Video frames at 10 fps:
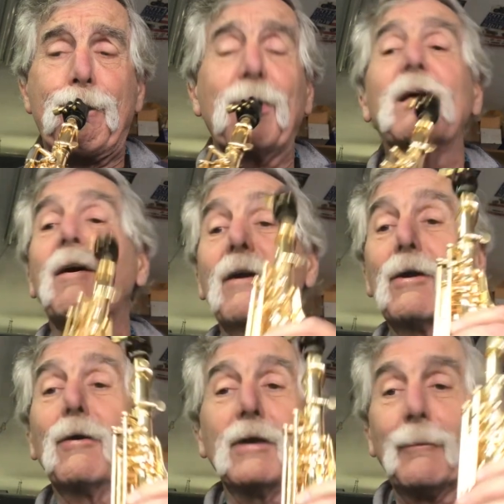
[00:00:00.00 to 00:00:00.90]
There we
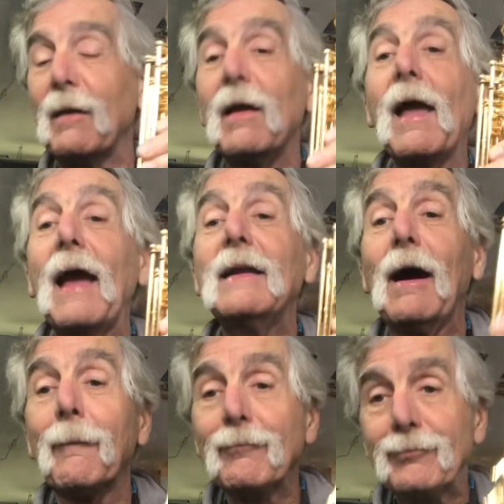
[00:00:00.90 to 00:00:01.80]
go again.
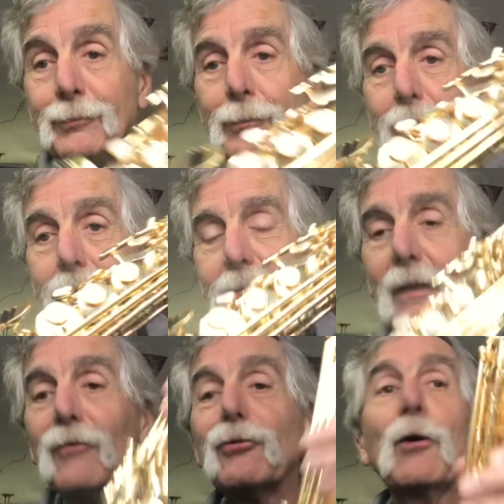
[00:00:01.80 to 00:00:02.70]
Anyhow,
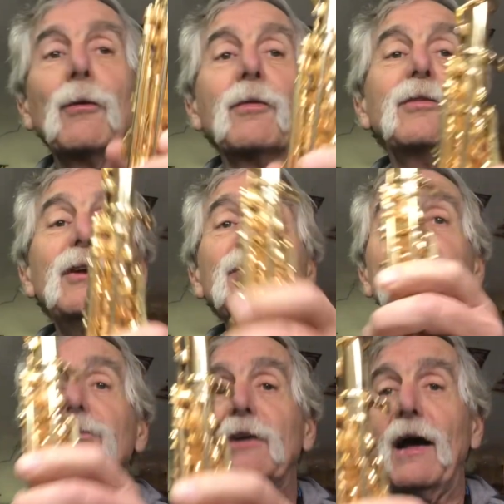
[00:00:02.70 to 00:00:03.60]
so this
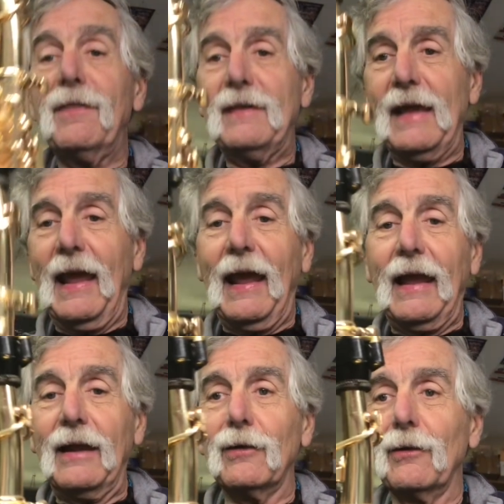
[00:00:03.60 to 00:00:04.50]
has got the
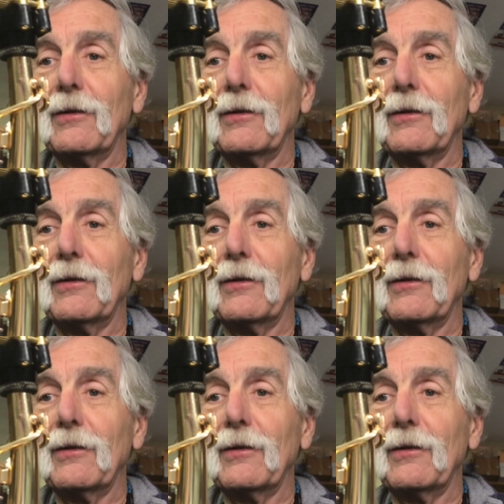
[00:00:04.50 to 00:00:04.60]
angled